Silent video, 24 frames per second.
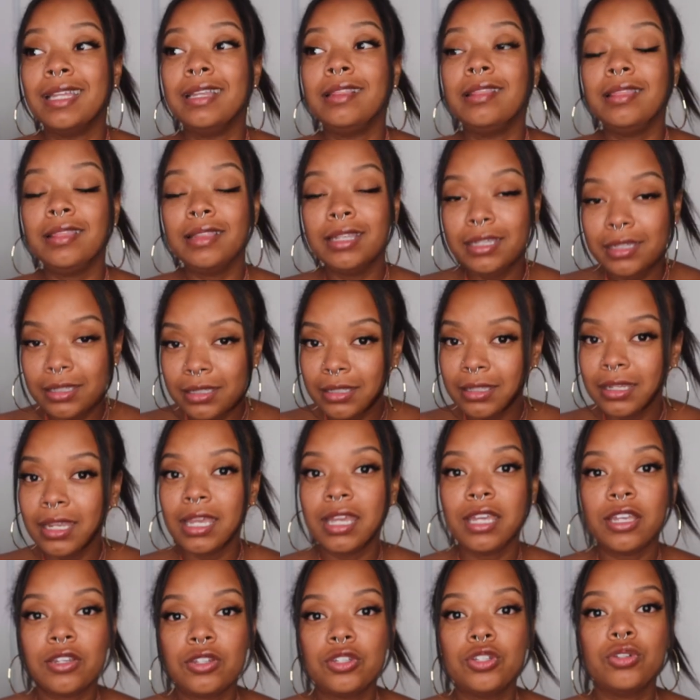Lean
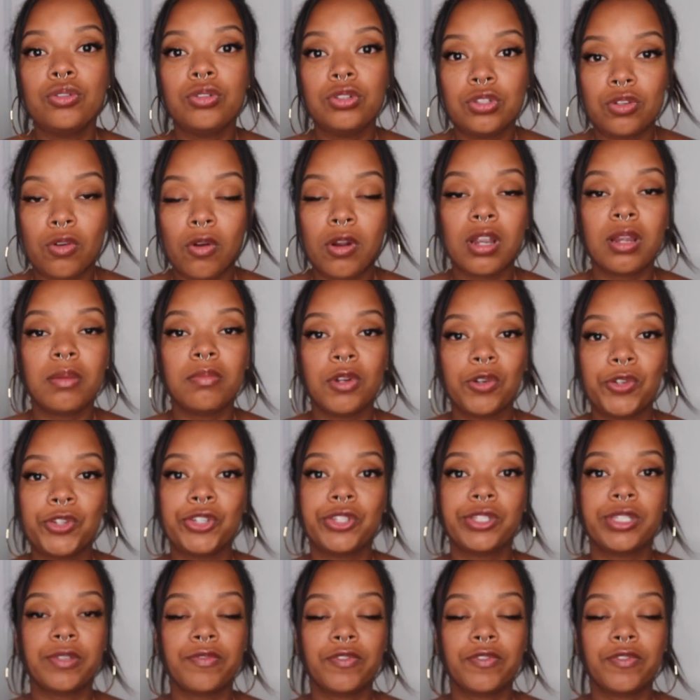into your emotions.